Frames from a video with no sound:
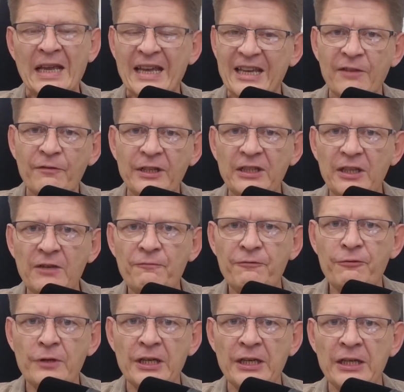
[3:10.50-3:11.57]
Even if
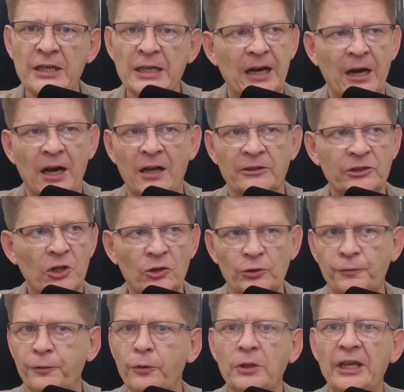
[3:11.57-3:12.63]
we are not
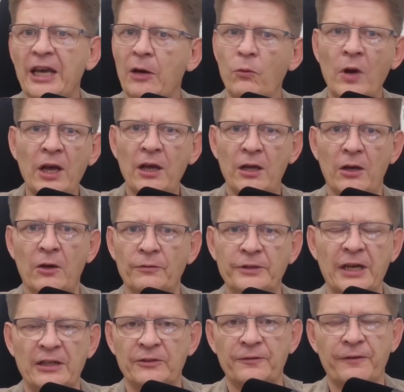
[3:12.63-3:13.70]
fully aware of
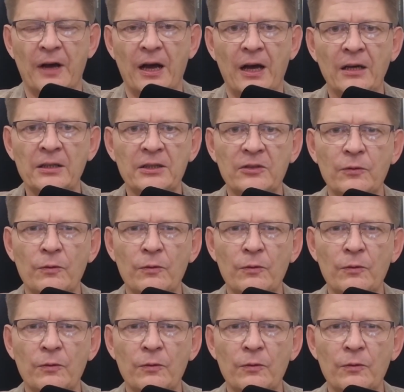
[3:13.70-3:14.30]
that fact,